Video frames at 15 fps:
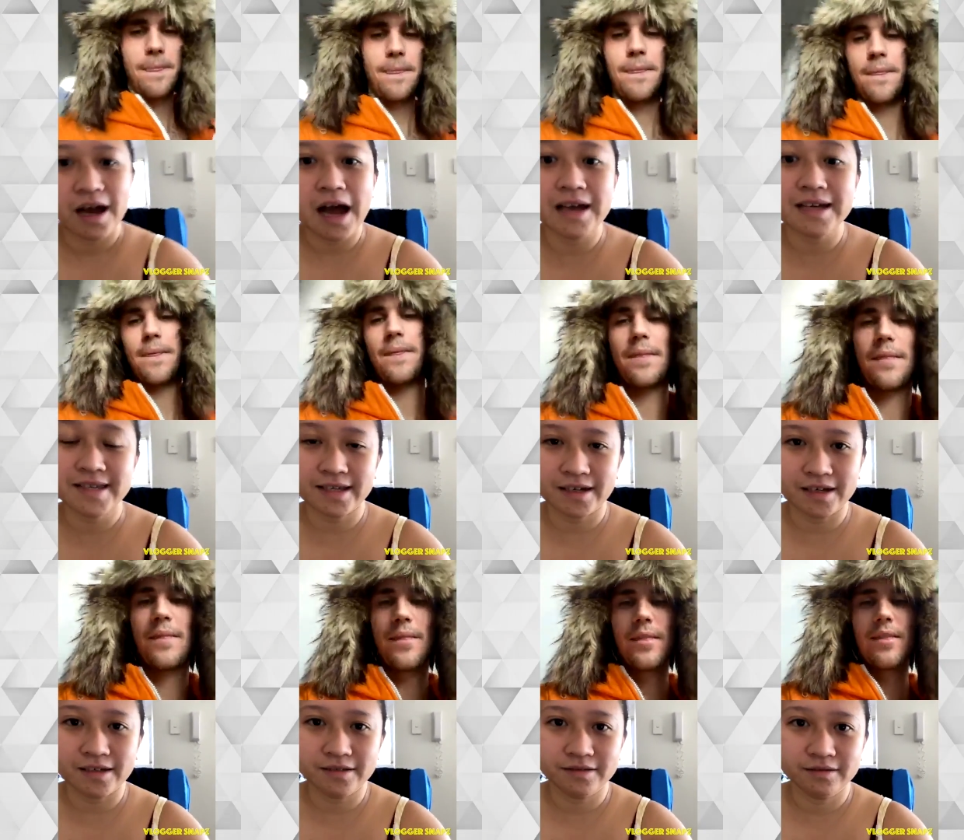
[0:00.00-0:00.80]

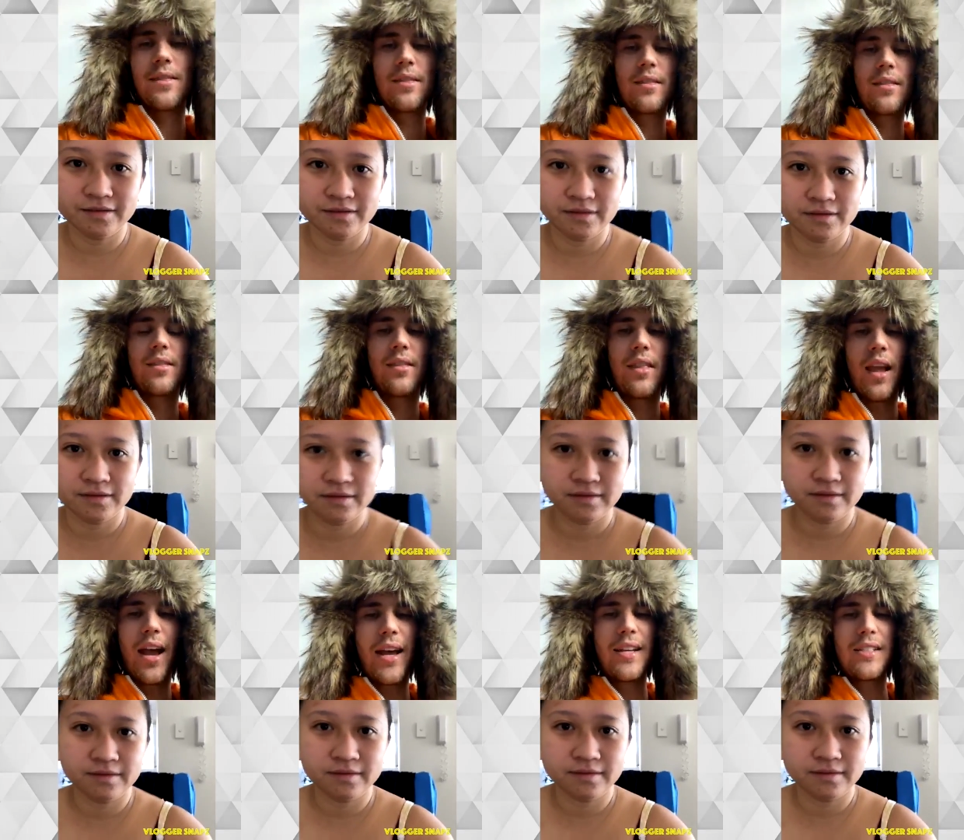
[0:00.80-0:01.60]
Speaker 1: isa
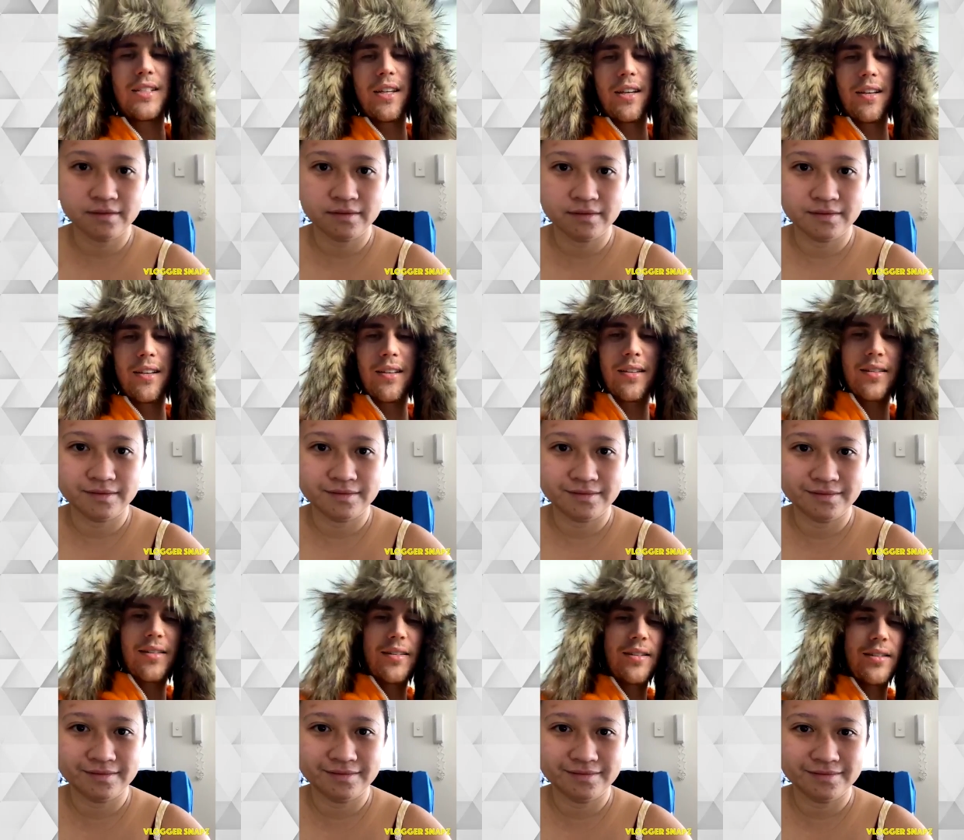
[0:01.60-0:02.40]
isa
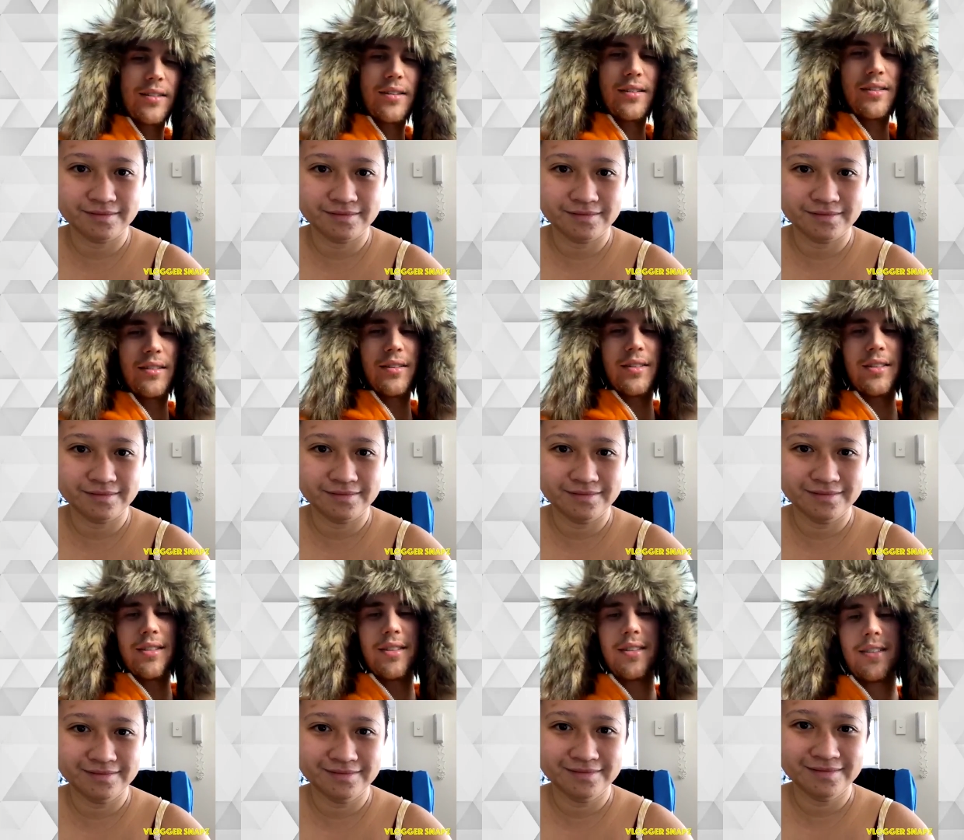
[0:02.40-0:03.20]

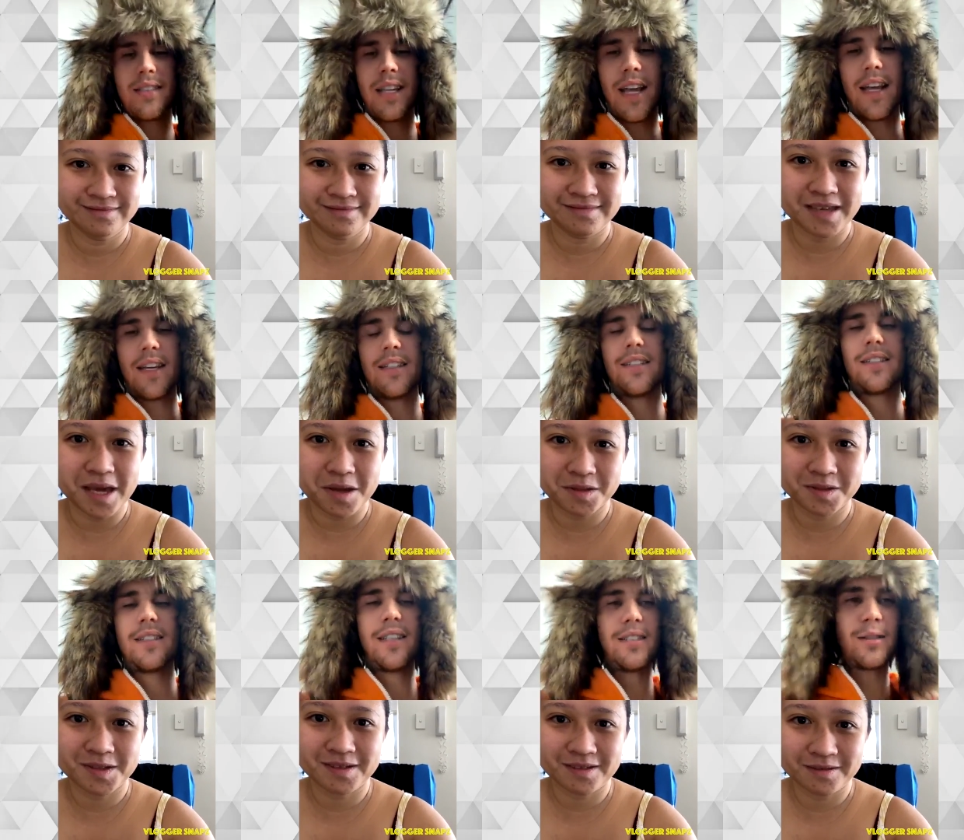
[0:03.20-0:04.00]
Nice.
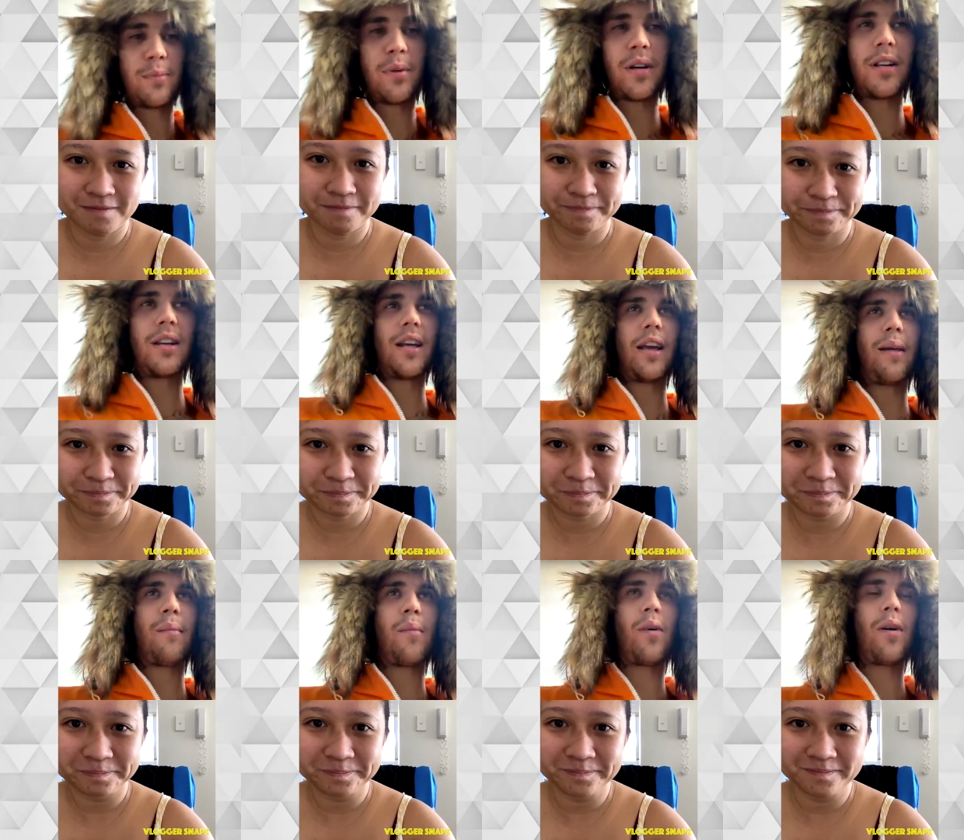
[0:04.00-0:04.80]
Yes. That's a pretty
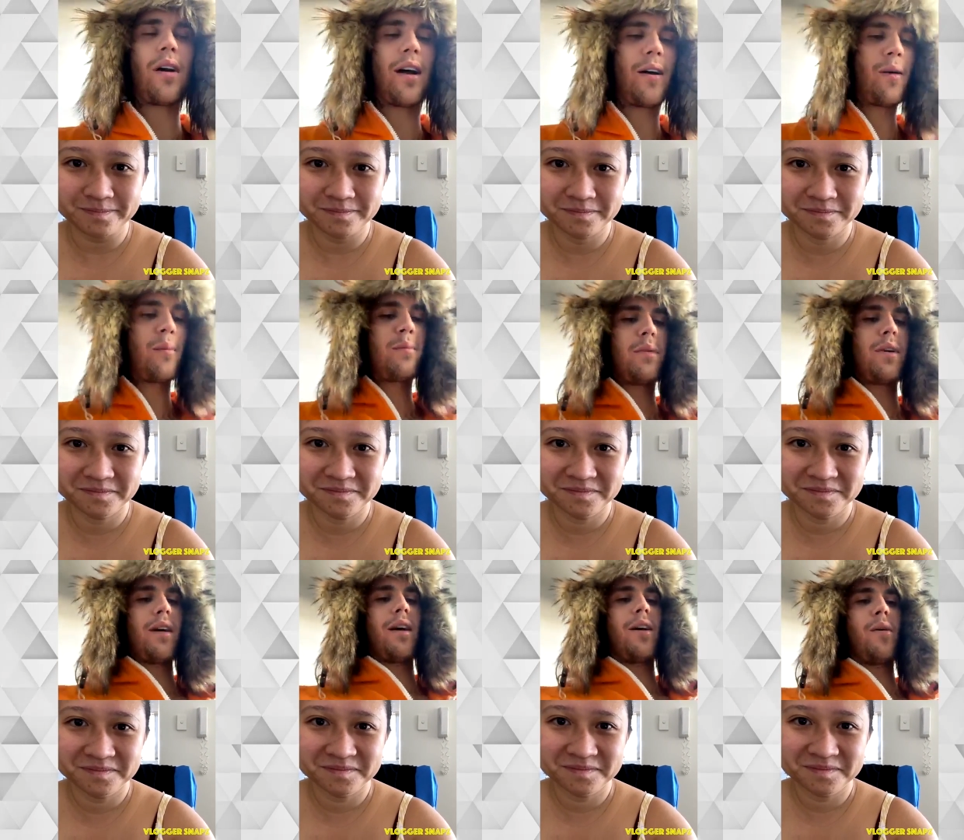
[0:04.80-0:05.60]
name. Well, I hope
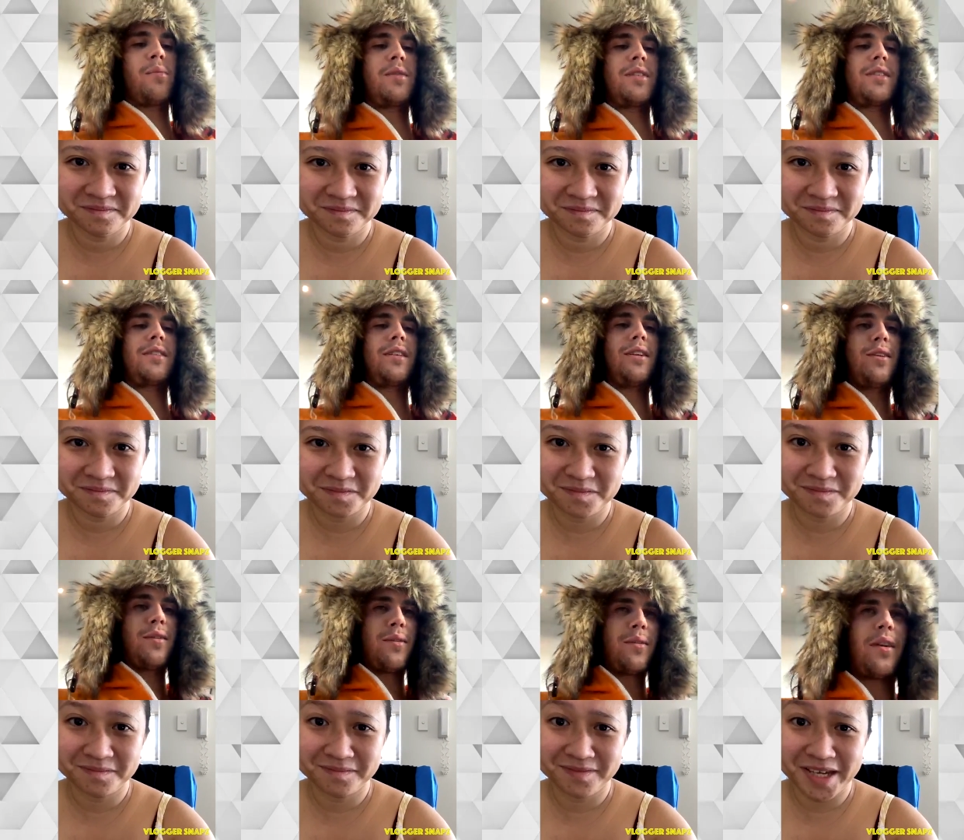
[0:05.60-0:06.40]
I hope to see
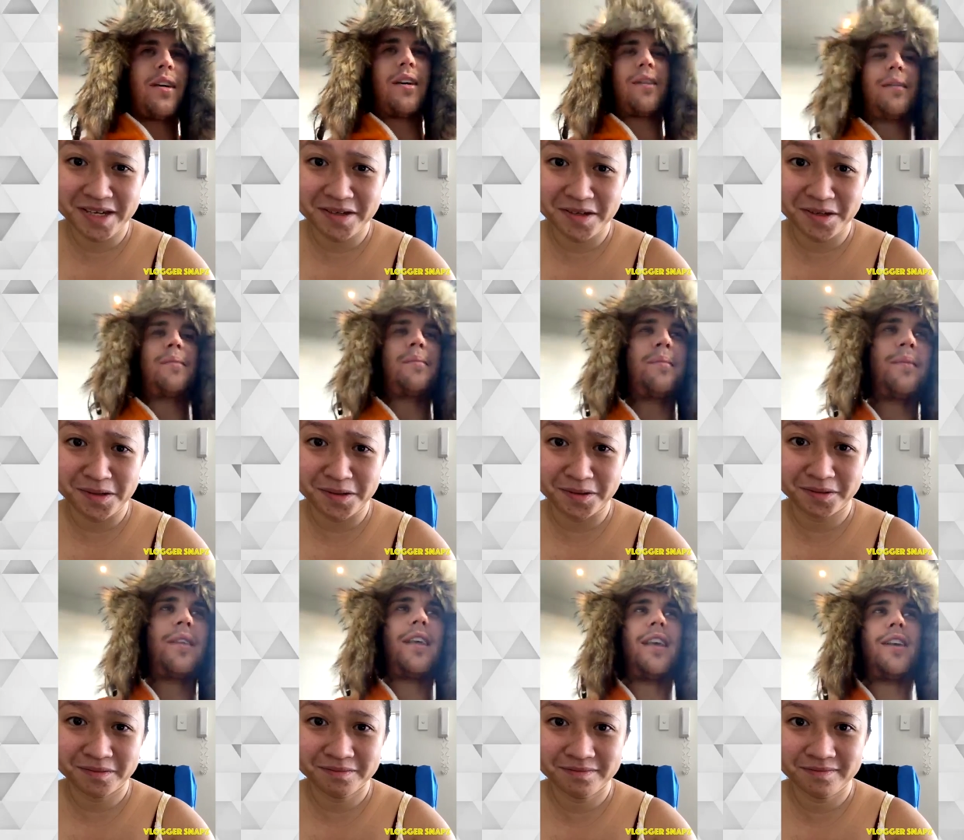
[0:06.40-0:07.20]
you, um, you.
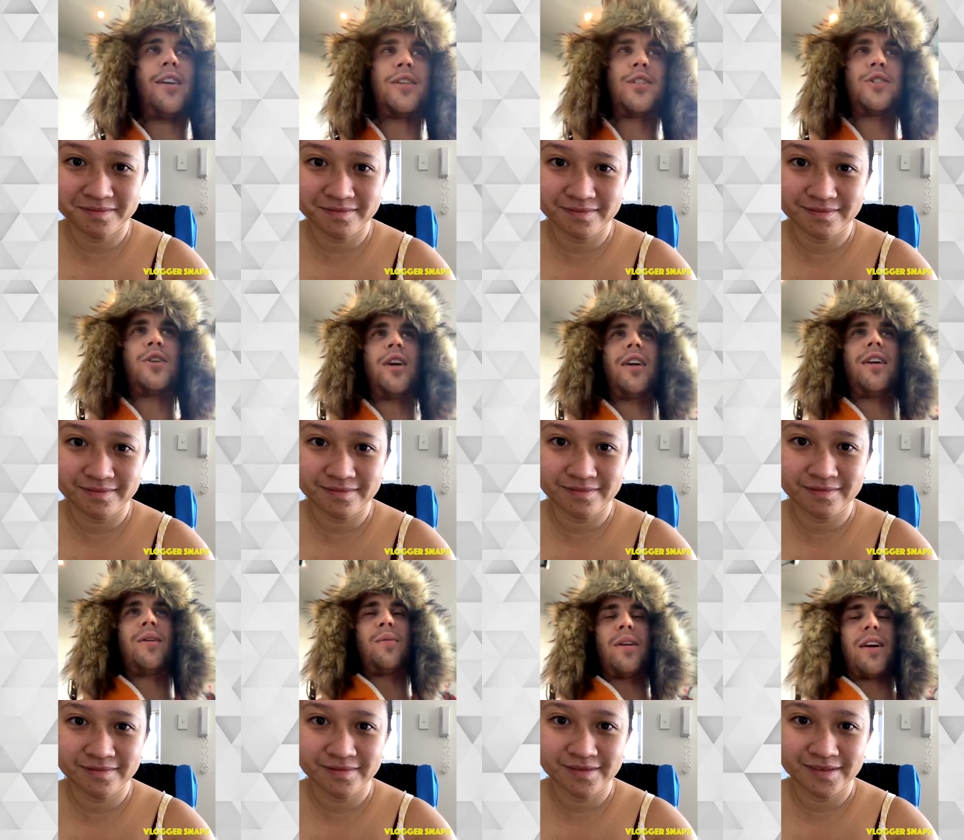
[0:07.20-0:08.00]
in
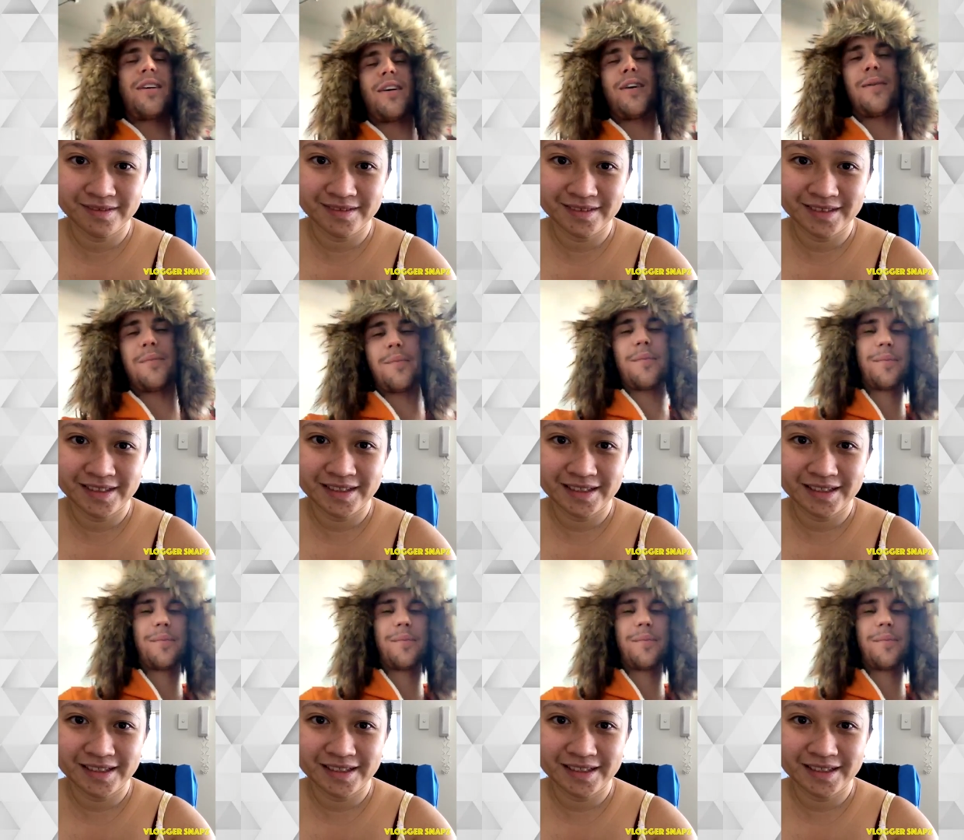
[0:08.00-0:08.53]
Australia when I come.